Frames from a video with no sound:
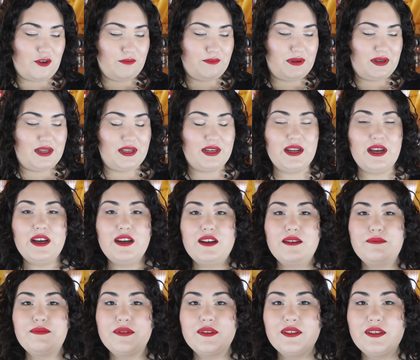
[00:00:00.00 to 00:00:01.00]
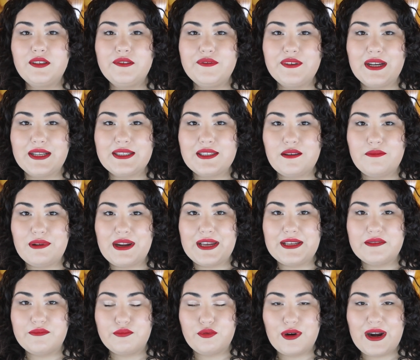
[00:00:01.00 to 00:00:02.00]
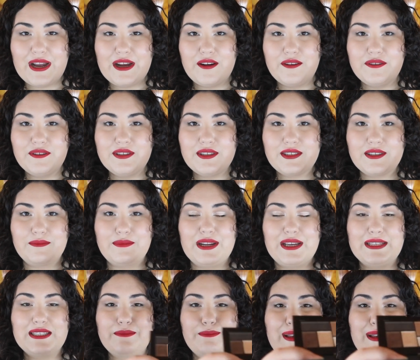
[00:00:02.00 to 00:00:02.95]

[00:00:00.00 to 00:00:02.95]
open it up. You've got some nice browns, some nice